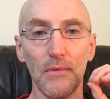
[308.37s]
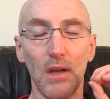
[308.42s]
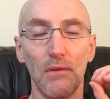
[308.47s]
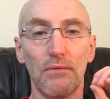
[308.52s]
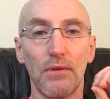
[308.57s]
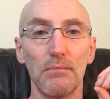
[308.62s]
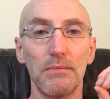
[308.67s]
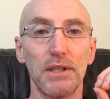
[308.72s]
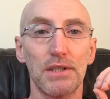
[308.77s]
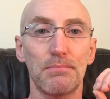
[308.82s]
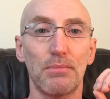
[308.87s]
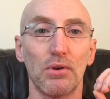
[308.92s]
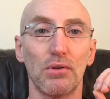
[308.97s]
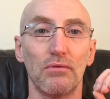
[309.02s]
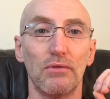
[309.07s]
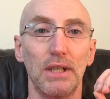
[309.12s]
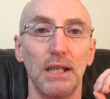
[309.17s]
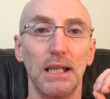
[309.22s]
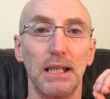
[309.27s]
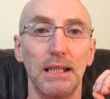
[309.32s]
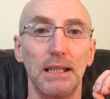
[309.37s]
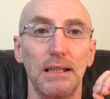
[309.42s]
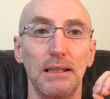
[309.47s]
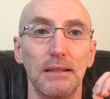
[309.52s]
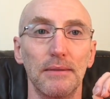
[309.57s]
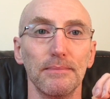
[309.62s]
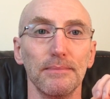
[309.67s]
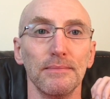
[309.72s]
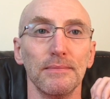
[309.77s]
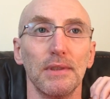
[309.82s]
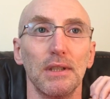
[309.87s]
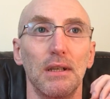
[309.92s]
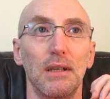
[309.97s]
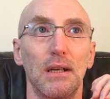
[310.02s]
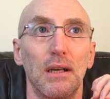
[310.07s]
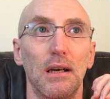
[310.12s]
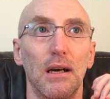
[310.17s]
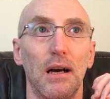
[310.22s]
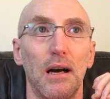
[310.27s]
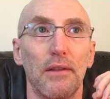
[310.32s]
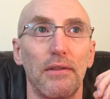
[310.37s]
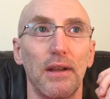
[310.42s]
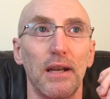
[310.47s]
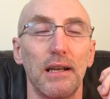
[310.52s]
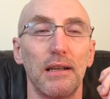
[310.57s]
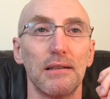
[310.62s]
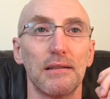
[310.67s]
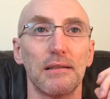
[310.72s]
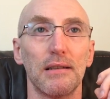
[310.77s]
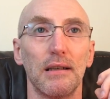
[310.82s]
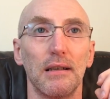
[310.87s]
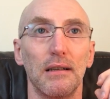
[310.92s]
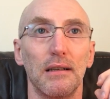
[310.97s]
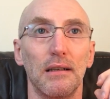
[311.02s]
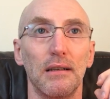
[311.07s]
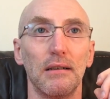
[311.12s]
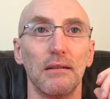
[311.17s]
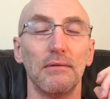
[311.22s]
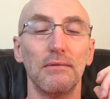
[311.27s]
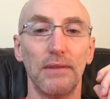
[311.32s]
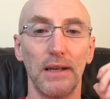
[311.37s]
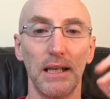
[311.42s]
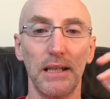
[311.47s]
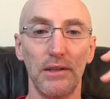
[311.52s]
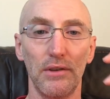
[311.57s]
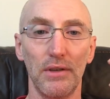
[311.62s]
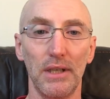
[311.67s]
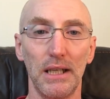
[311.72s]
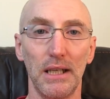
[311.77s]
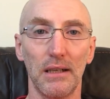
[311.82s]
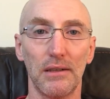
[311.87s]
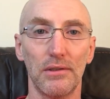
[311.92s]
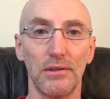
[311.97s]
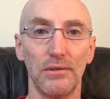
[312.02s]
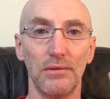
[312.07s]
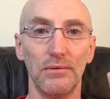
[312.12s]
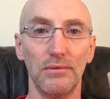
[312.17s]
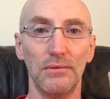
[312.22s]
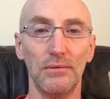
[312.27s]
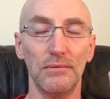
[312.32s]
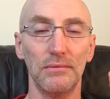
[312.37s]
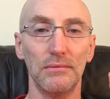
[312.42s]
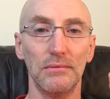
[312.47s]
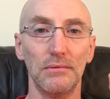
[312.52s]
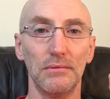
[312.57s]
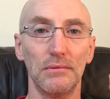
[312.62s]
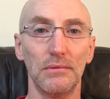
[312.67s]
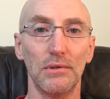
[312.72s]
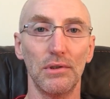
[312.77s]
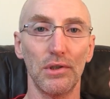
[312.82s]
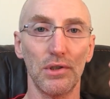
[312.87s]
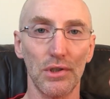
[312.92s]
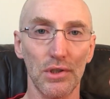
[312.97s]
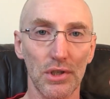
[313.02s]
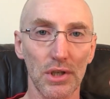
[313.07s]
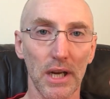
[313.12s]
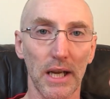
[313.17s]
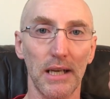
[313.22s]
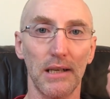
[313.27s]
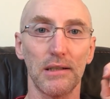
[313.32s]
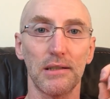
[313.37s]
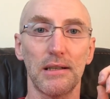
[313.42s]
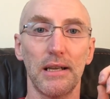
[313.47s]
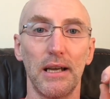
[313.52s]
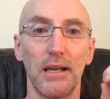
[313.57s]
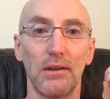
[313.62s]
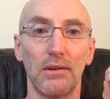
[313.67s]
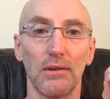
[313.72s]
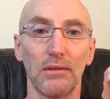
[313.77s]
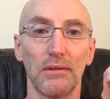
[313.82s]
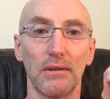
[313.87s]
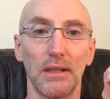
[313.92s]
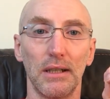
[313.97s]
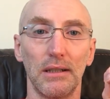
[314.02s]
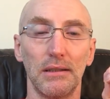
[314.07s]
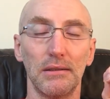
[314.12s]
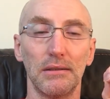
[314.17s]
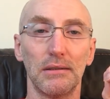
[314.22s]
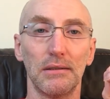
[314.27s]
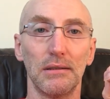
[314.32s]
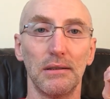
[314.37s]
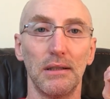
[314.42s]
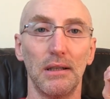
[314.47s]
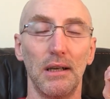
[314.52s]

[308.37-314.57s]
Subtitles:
from this book really are things that are fairly unique to Shane's take on things,